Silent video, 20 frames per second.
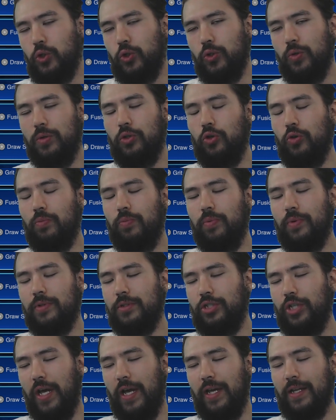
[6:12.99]

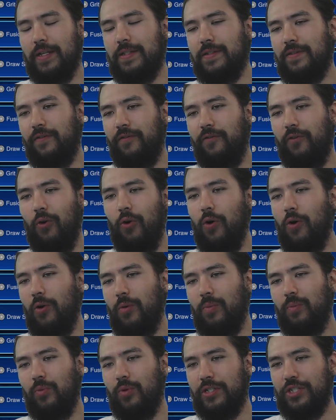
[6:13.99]
Jaden's form
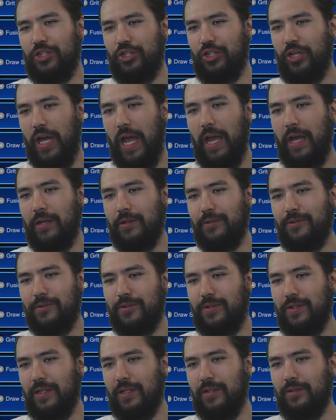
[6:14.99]
was changed
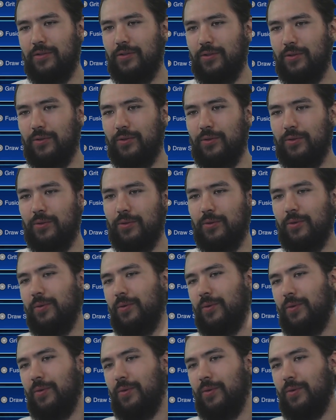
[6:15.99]
into